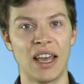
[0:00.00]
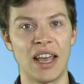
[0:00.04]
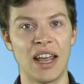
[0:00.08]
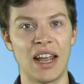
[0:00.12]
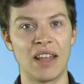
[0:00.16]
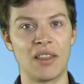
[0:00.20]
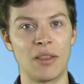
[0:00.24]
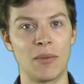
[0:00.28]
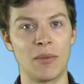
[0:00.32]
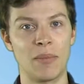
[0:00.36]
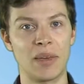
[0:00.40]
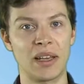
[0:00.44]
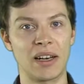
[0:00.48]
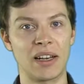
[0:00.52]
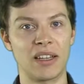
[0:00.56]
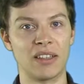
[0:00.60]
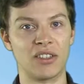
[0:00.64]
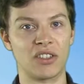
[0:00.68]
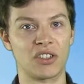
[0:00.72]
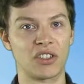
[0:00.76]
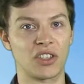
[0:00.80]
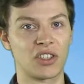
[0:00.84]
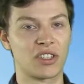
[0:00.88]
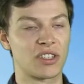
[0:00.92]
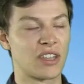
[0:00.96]
in the
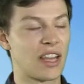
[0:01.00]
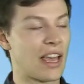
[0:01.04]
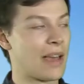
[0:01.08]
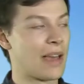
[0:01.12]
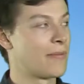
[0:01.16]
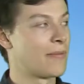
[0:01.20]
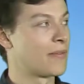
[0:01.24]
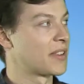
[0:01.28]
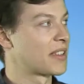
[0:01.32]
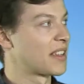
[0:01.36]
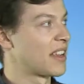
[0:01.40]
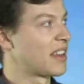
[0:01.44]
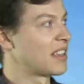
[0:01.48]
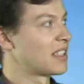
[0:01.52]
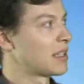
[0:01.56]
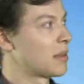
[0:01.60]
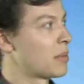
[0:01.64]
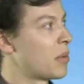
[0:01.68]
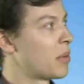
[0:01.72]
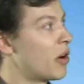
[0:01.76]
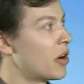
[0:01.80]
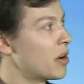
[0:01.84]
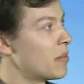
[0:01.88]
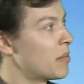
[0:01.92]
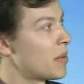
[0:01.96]
Midlands, just to emphasise the
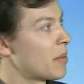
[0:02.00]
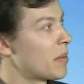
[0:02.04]
point.